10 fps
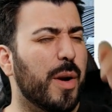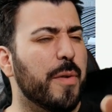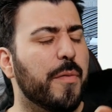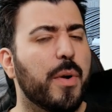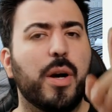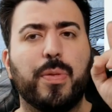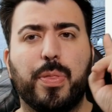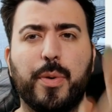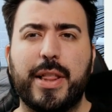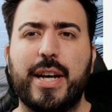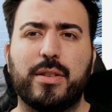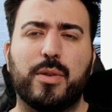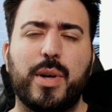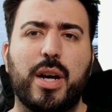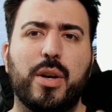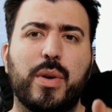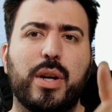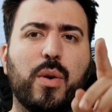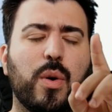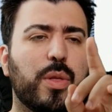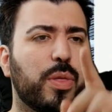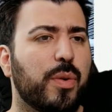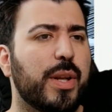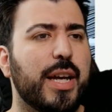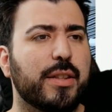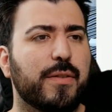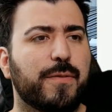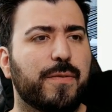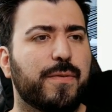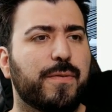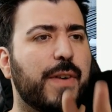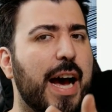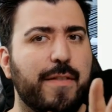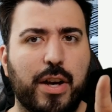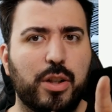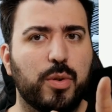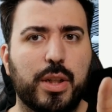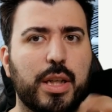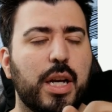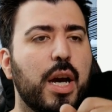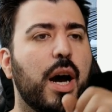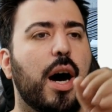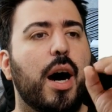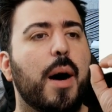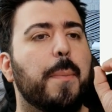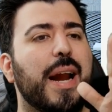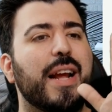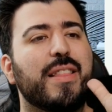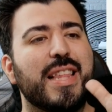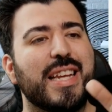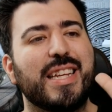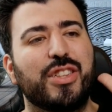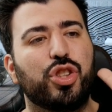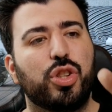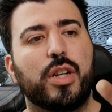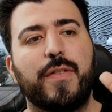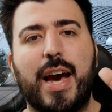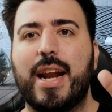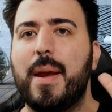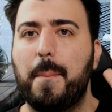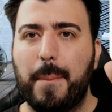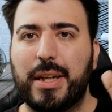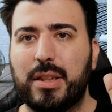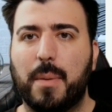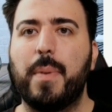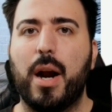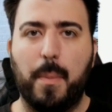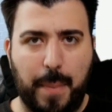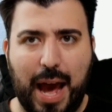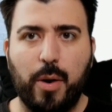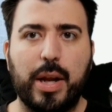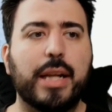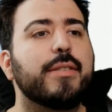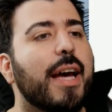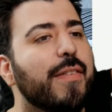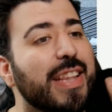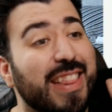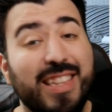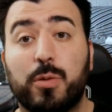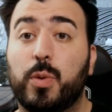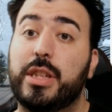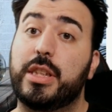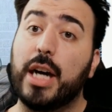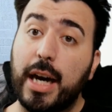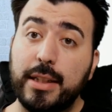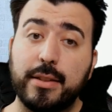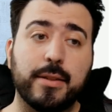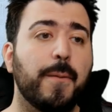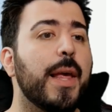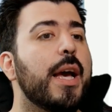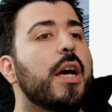correct me if I'm wrong, 3,300 or 3,500 uh, but I think it should have had a much better battery inside of it. This one does.